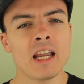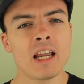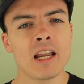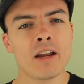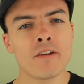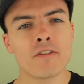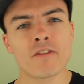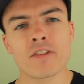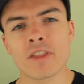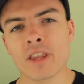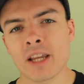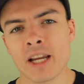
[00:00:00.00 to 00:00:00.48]

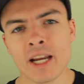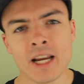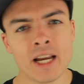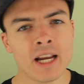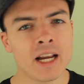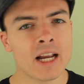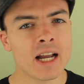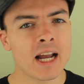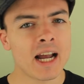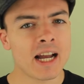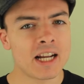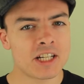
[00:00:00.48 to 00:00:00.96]
If
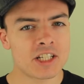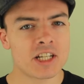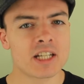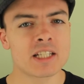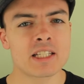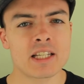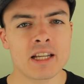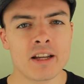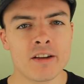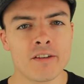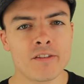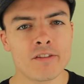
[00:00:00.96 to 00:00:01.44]
the
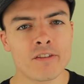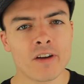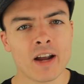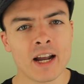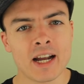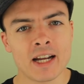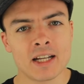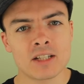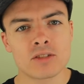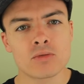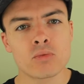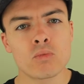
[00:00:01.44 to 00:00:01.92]
adjective
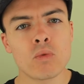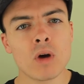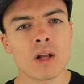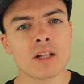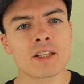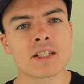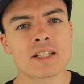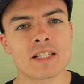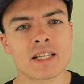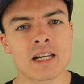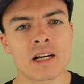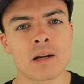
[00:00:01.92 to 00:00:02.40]
has
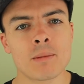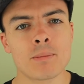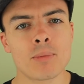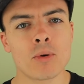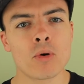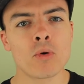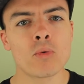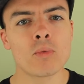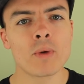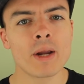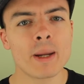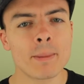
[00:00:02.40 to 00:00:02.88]
one
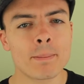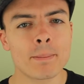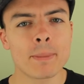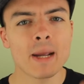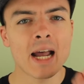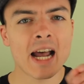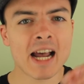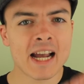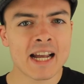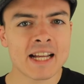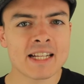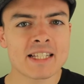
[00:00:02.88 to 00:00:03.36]
syllable, we
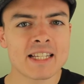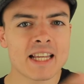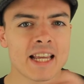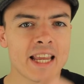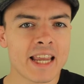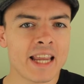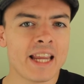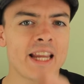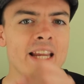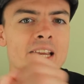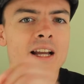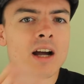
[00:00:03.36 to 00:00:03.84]
add
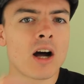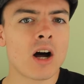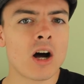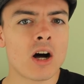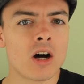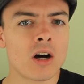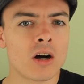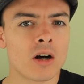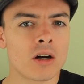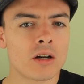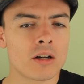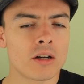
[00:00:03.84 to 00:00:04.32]
ER.
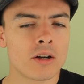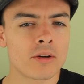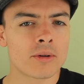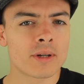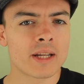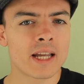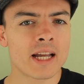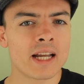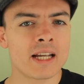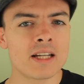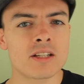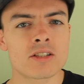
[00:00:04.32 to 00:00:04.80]

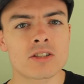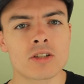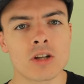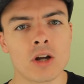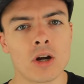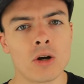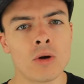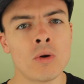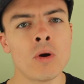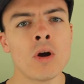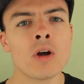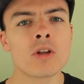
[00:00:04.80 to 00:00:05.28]
Okay,
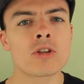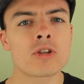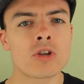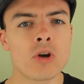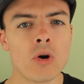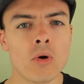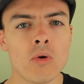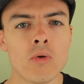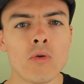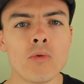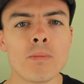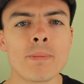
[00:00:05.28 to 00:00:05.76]
so
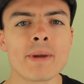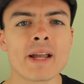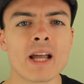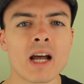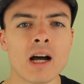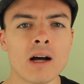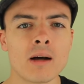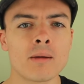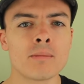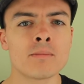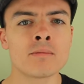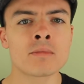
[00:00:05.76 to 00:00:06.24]
tall
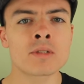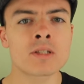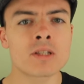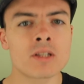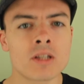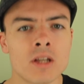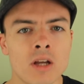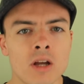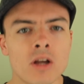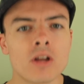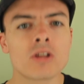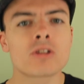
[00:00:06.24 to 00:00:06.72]

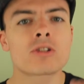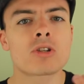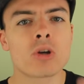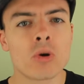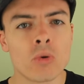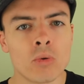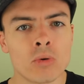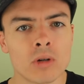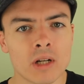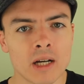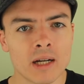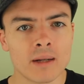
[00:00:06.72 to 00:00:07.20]
becomes
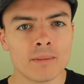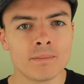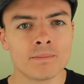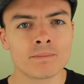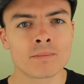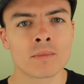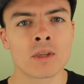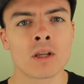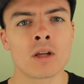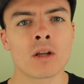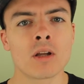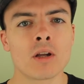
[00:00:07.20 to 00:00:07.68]
taller.
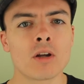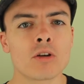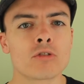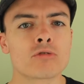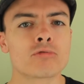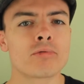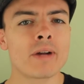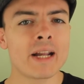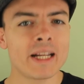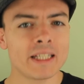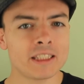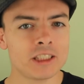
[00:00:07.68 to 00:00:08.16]

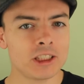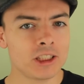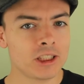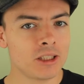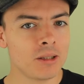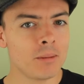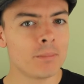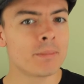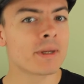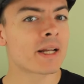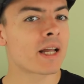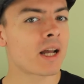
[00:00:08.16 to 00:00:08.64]

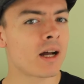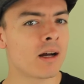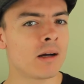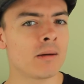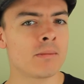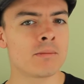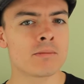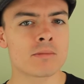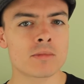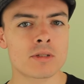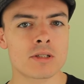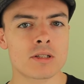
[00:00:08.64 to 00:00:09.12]
Rich
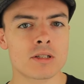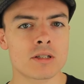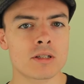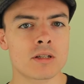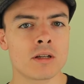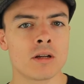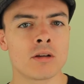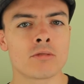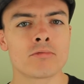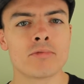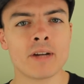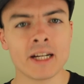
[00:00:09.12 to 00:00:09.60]

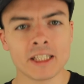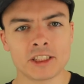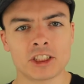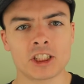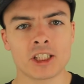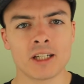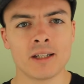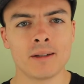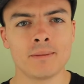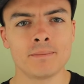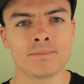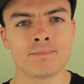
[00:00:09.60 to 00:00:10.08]
becomes
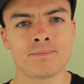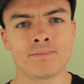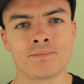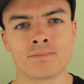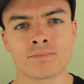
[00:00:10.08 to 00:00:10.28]
richer.